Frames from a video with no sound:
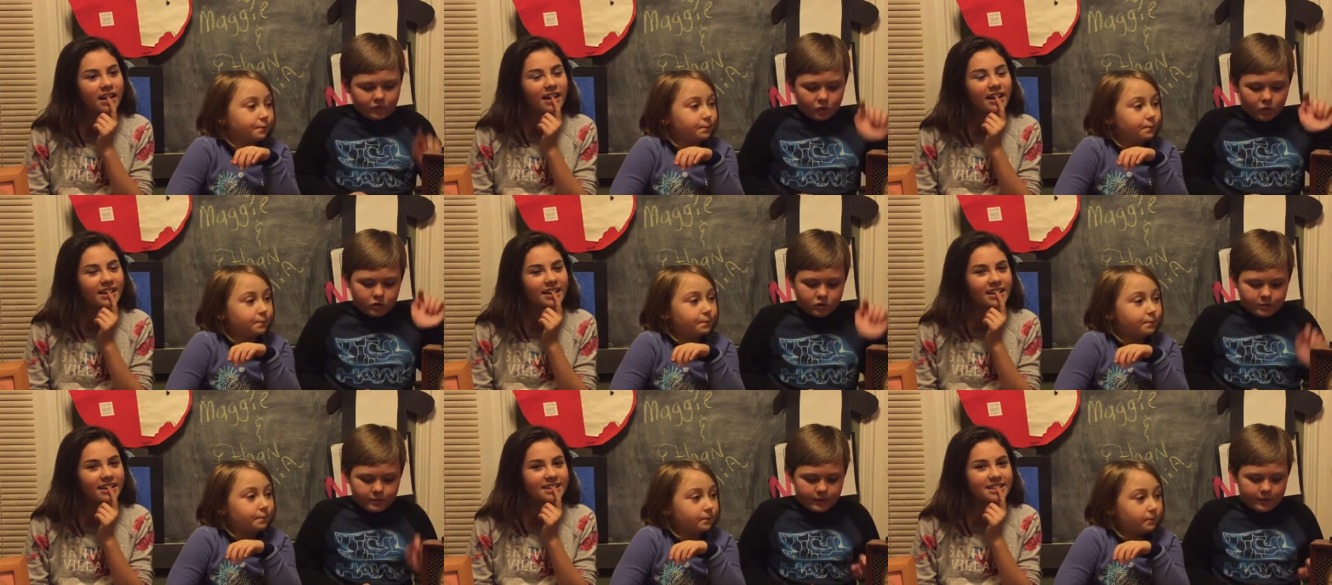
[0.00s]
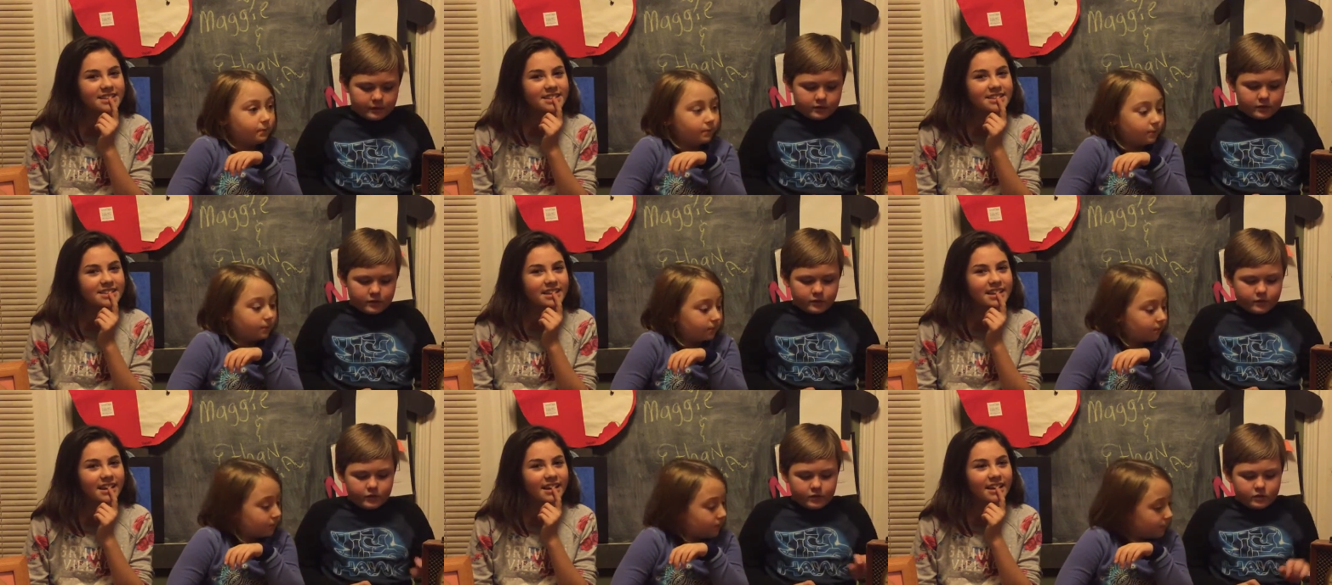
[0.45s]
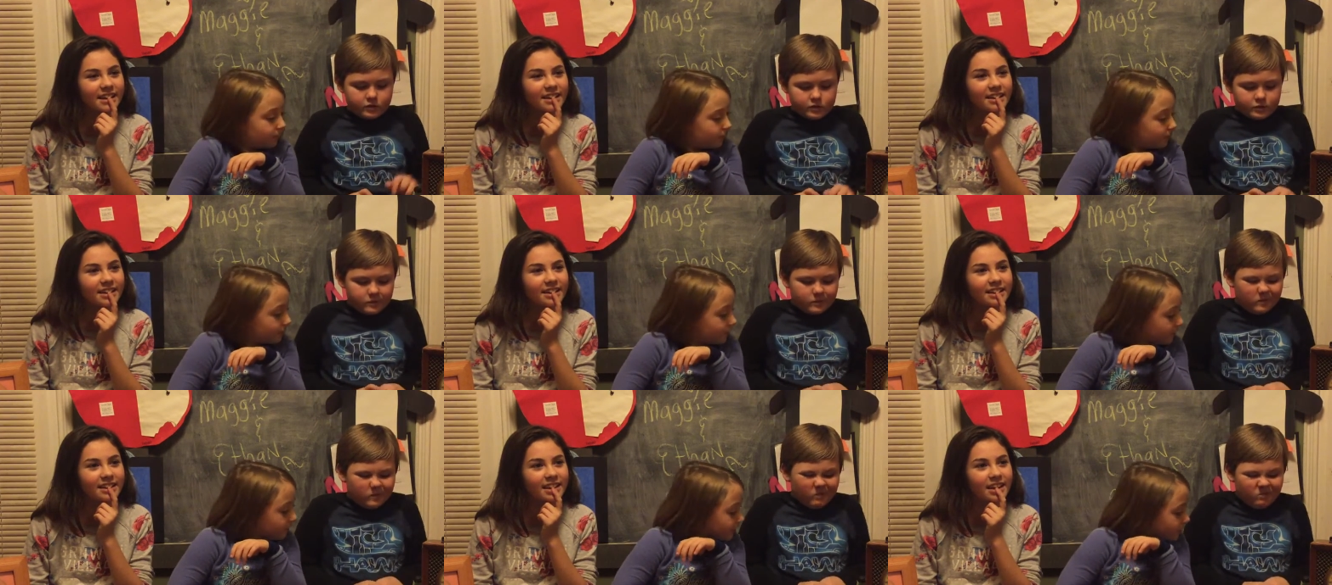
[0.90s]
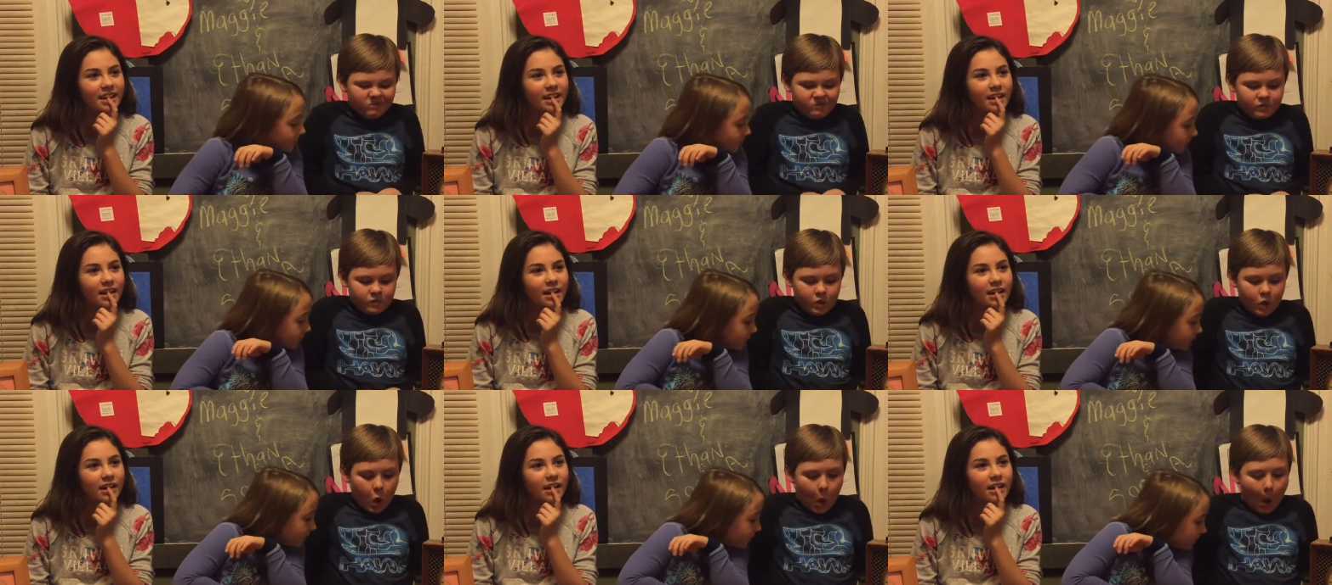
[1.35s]
Speaker 1: I Perfect. can't decide.
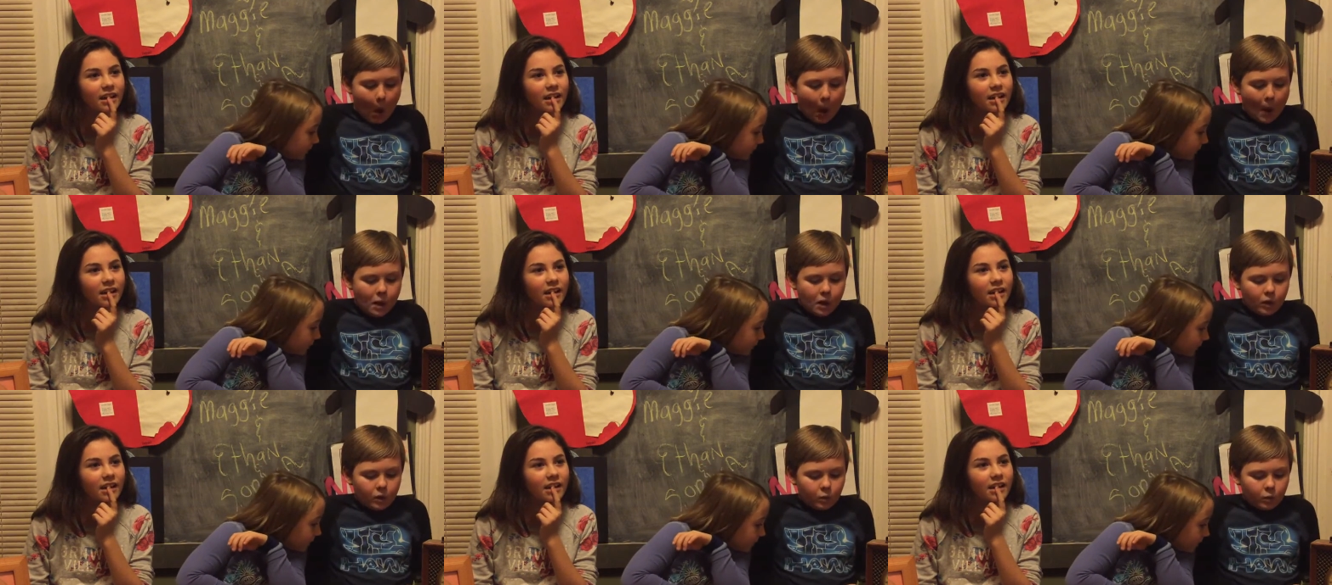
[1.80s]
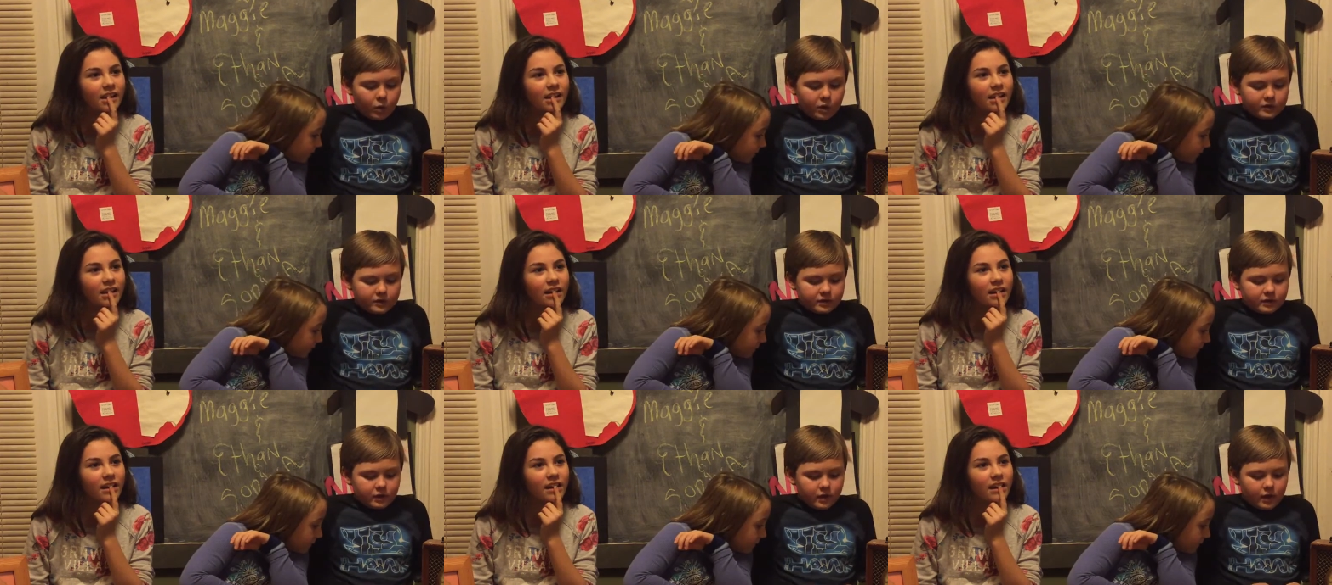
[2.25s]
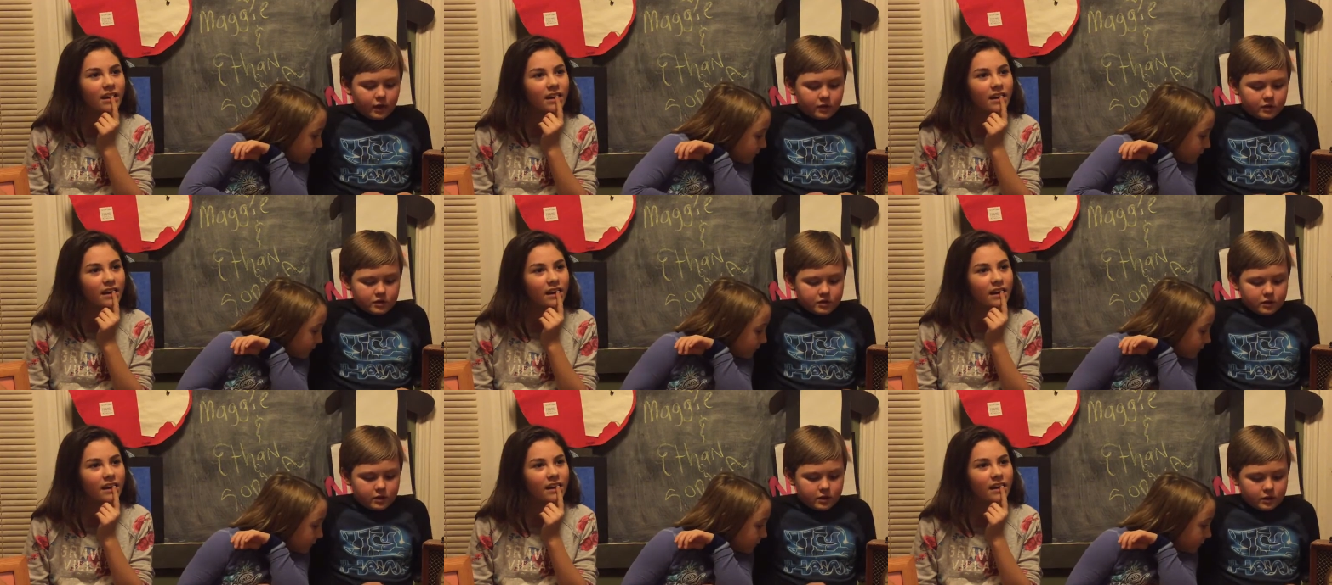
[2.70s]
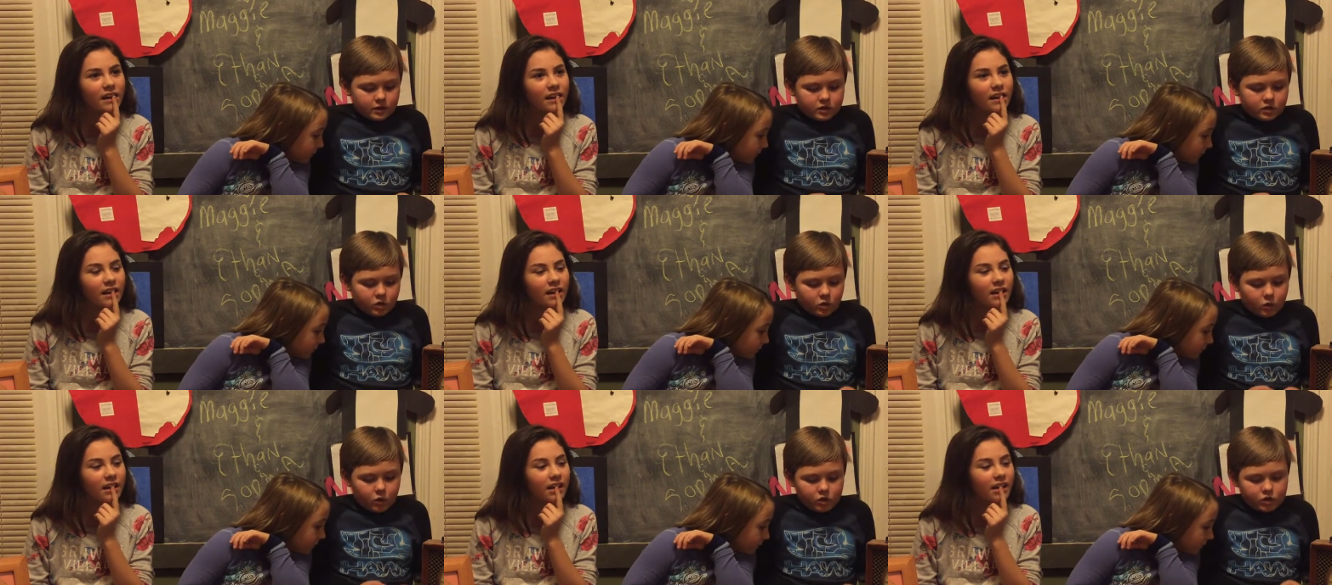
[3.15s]
one
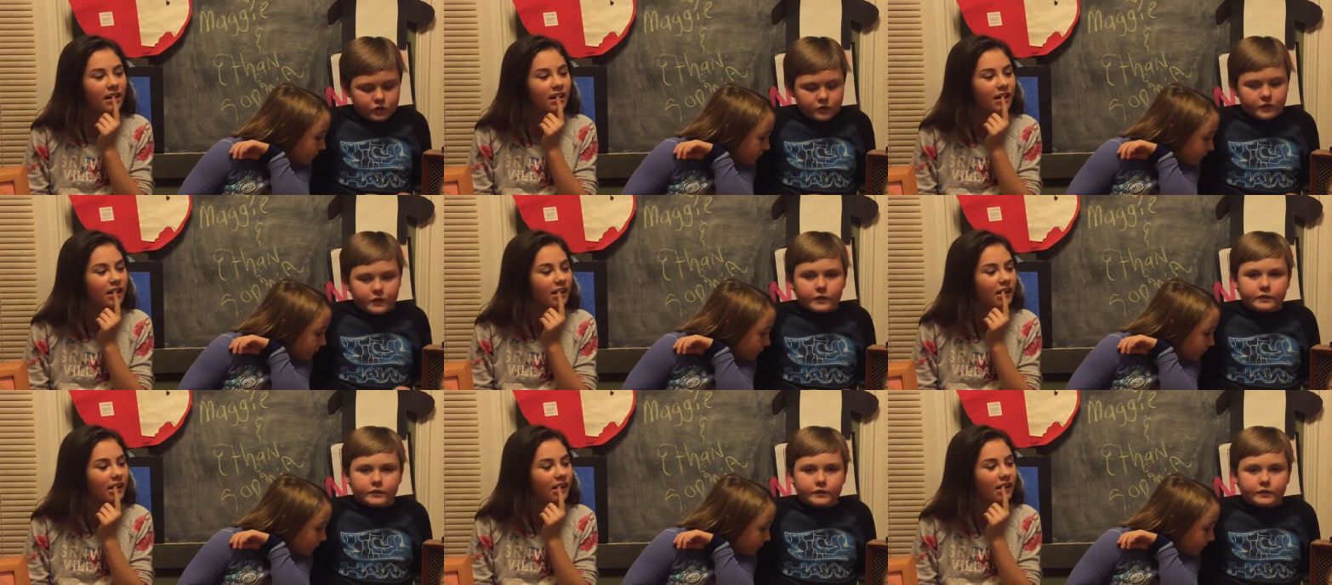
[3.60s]
thousand two hundred